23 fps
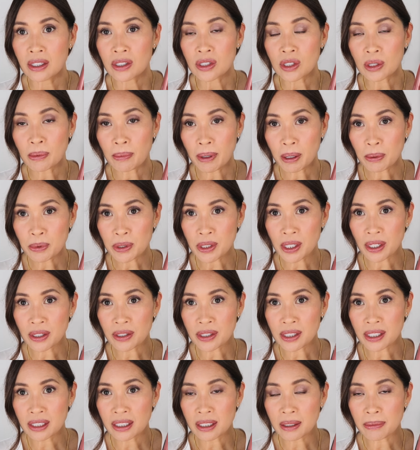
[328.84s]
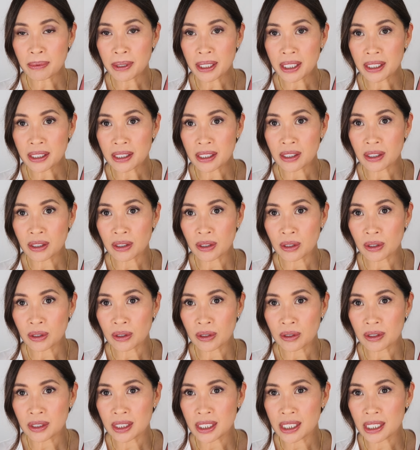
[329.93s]
So Mademoiselle is a little bit
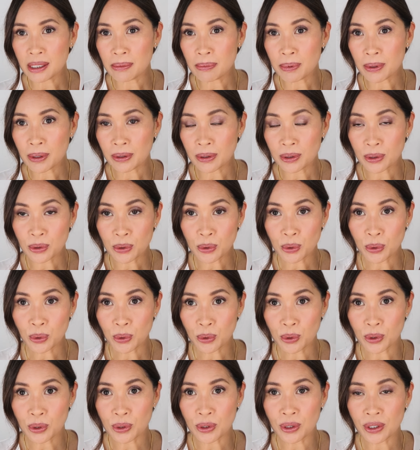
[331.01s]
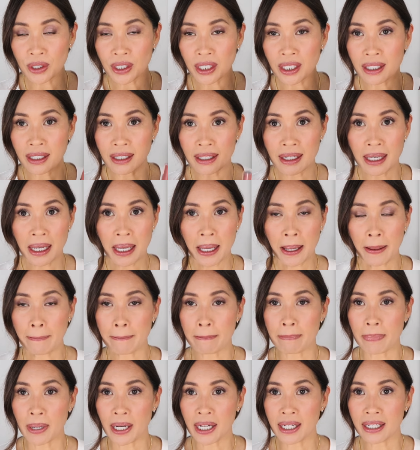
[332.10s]
deeper, a little cooler looking,
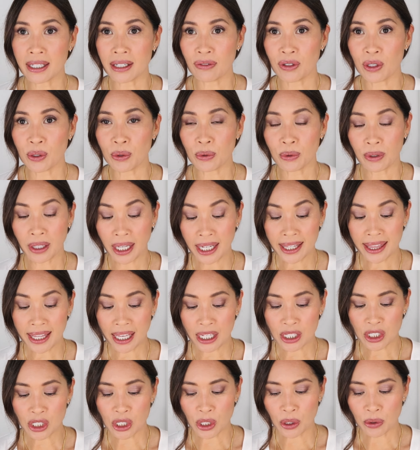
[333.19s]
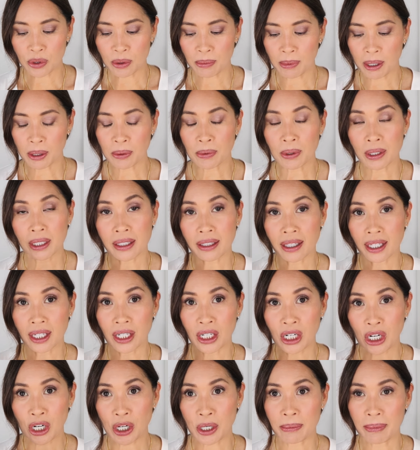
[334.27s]
but if you like that tone, you might really like
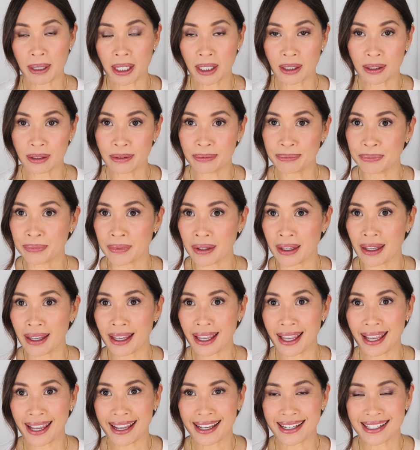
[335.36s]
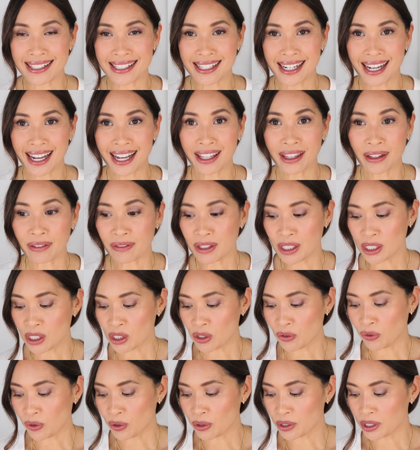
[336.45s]
Carmel and I love this
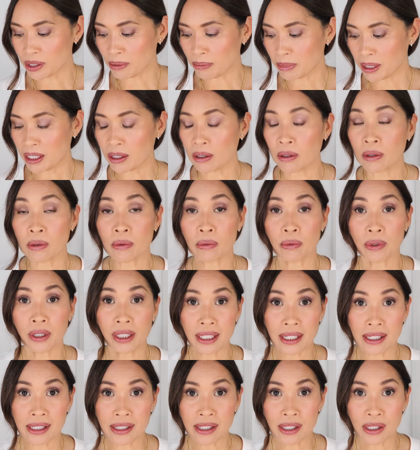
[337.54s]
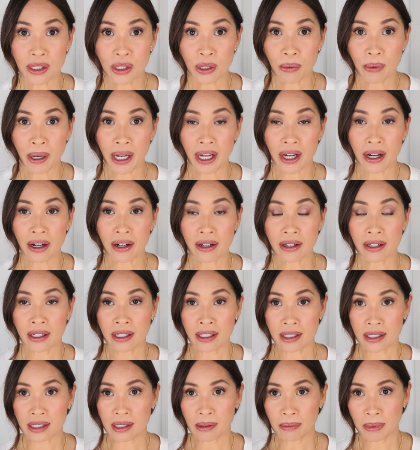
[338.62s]
for something really easy to wear,
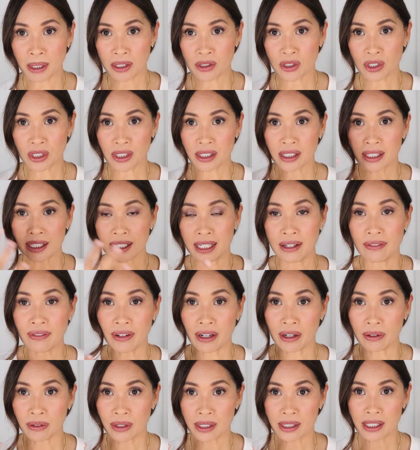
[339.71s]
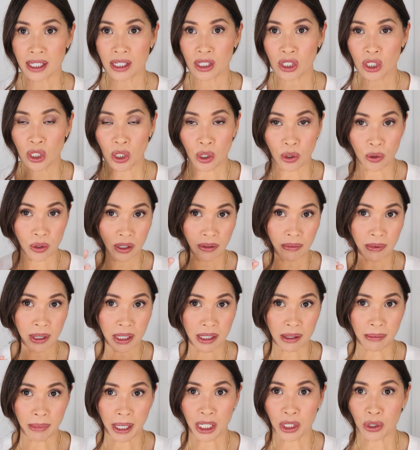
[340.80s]
something that's just gonna even out the skin tone, give me
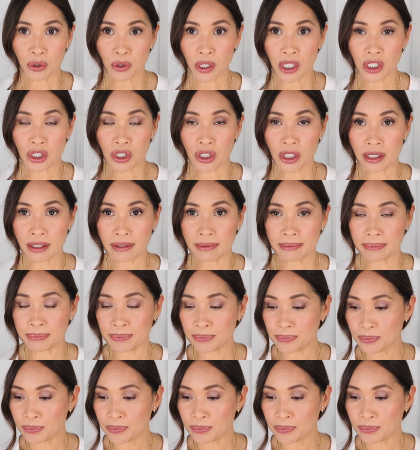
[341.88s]
some hydration.